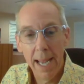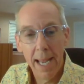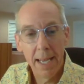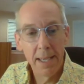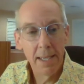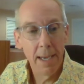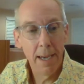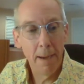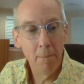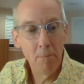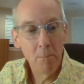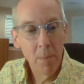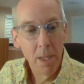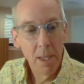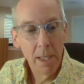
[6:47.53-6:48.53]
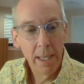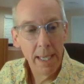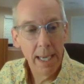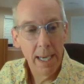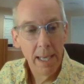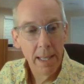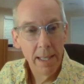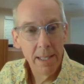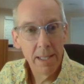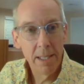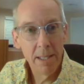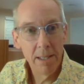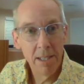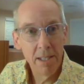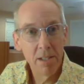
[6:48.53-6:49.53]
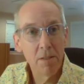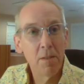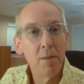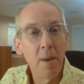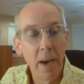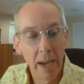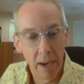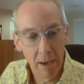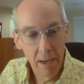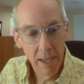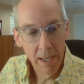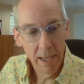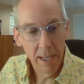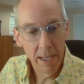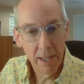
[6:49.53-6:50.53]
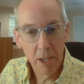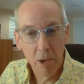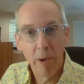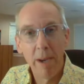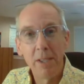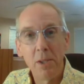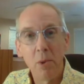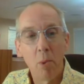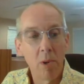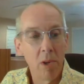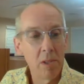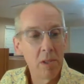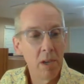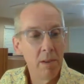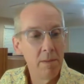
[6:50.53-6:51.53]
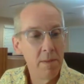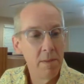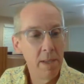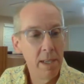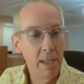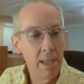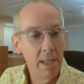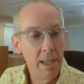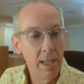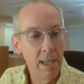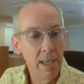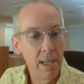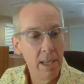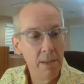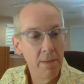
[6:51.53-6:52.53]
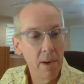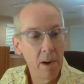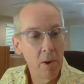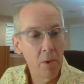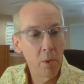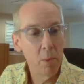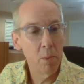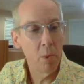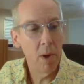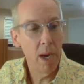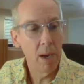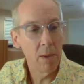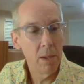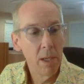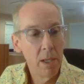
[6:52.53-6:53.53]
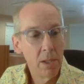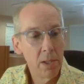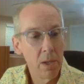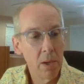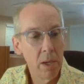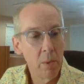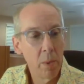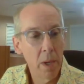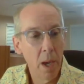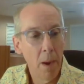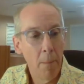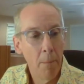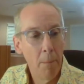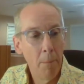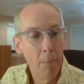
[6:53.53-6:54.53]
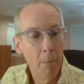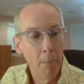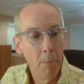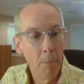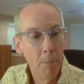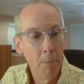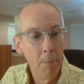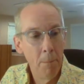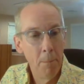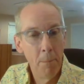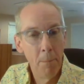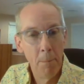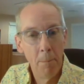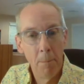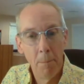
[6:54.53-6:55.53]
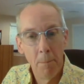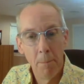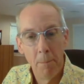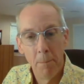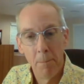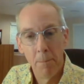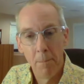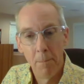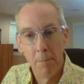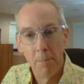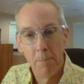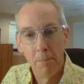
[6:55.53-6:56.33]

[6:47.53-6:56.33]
and um, yeah, this is this is fire, uh, the crazy world of of Arthur Brown. So here we go. I am